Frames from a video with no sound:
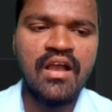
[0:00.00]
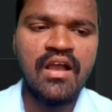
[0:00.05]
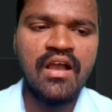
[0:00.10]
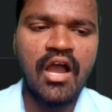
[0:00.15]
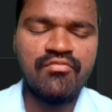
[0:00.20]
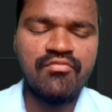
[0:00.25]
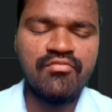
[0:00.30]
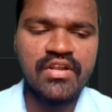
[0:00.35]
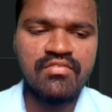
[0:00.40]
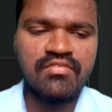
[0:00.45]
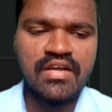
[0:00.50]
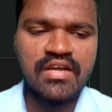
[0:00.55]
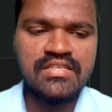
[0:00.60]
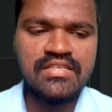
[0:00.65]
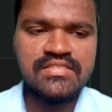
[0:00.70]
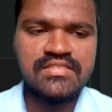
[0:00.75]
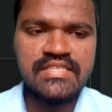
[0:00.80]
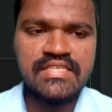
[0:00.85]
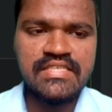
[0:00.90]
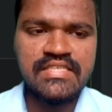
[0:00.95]
After
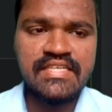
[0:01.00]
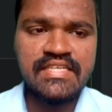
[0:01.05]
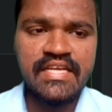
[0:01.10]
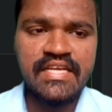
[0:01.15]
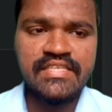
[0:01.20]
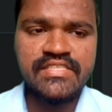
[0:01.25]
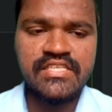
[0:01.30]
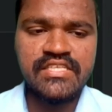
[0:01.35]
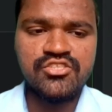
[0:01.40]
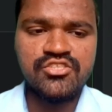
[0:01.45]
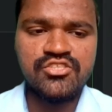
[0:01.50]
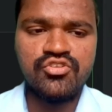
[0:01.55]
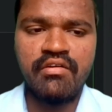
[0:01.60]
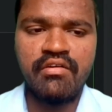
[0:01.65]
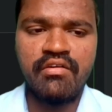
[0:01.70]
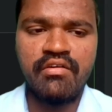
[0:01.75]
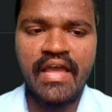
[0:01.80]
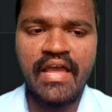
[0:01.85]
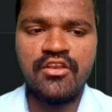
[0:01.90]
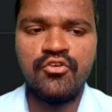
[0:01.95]
once it reaches to
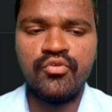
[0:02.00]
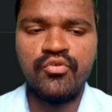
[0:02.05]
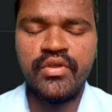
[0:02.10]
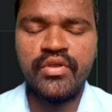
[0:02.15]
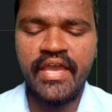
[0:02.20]
the value